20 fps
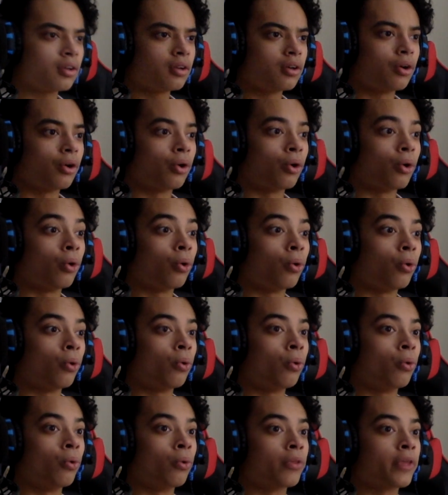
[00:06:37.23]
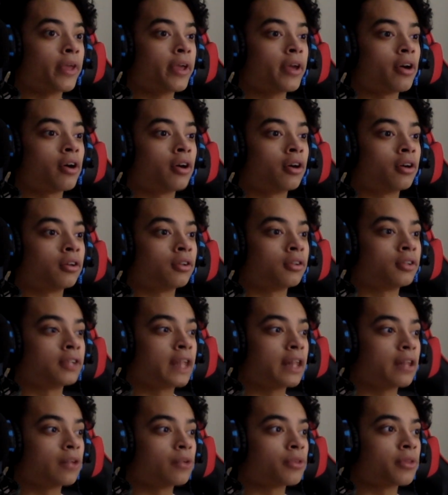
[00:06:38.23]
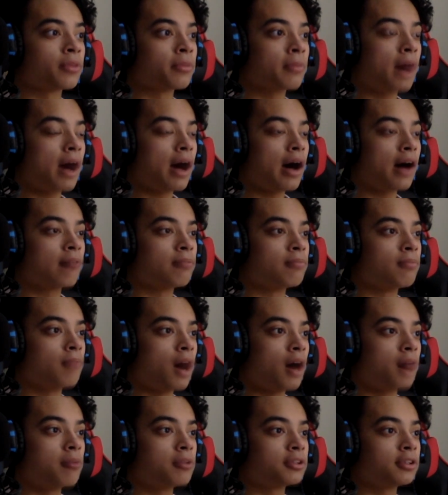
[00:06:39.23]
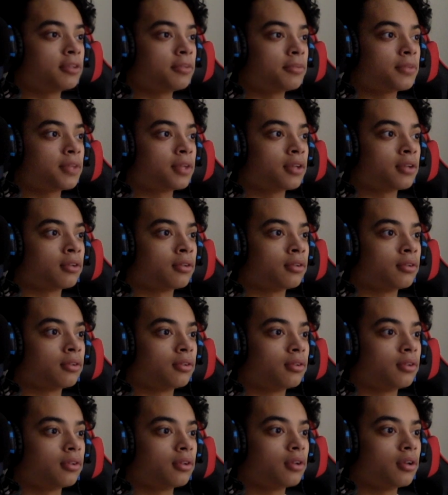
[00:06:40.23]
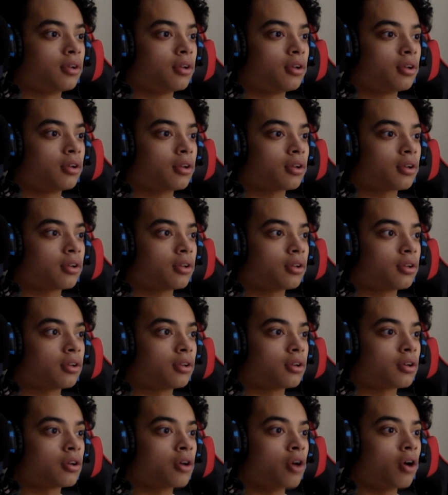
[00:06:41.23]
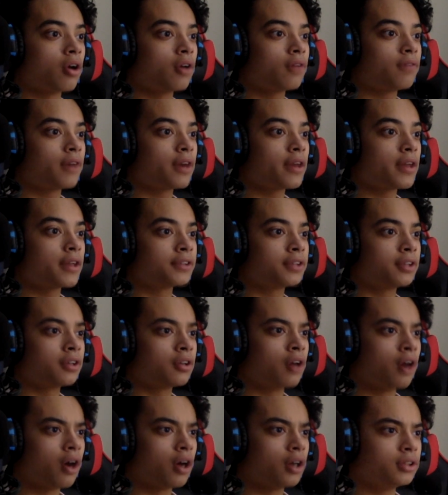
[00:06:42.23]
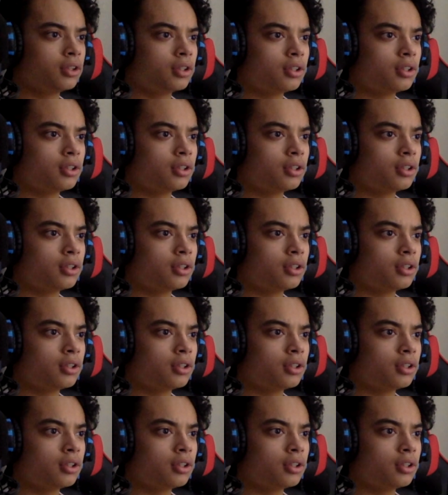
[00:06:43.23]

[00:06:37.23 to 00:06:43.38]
Oh, they are dealing with the mob, mob or something. Car on fire? That's their car, isn't